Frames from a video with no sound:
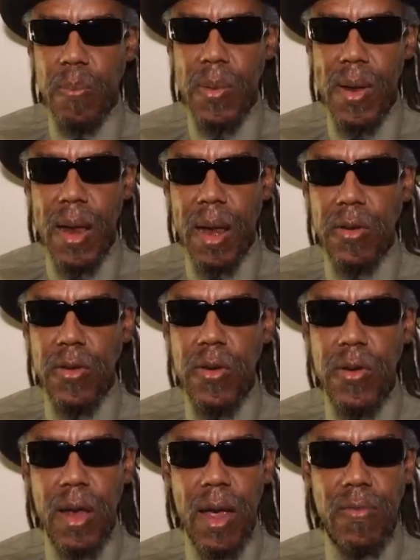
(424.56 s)
a plan out. You're
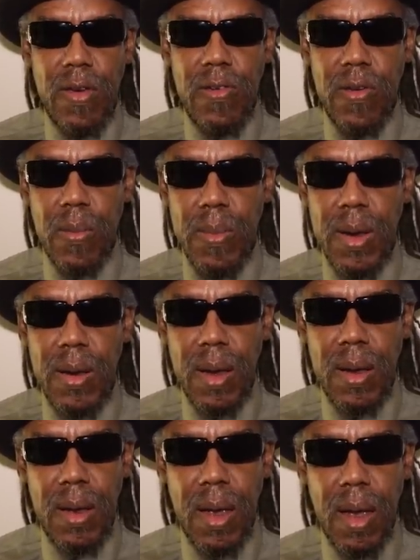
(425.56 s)
going to have to show me the
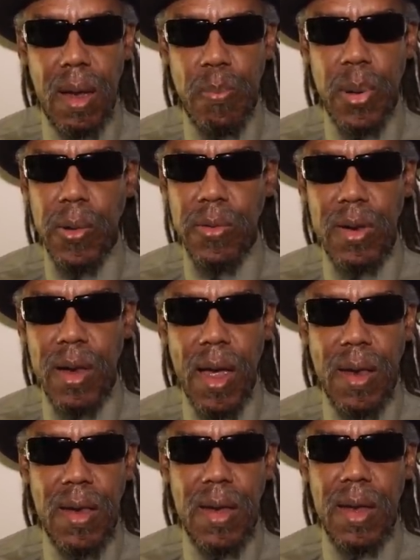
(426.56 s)
opposing
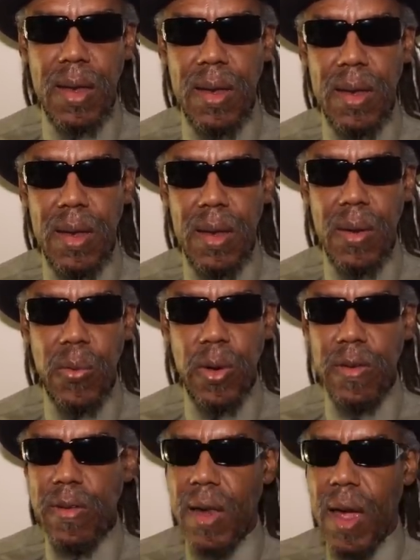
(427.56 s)
idea,
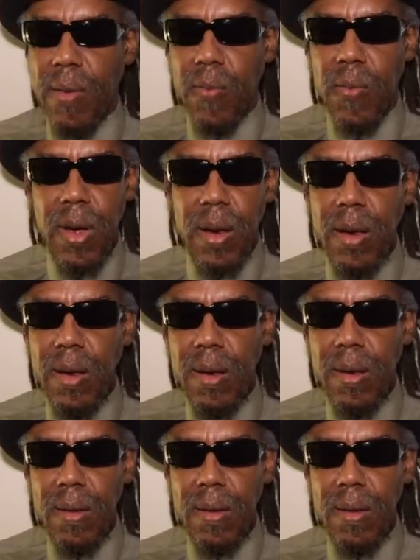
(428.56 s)
which not one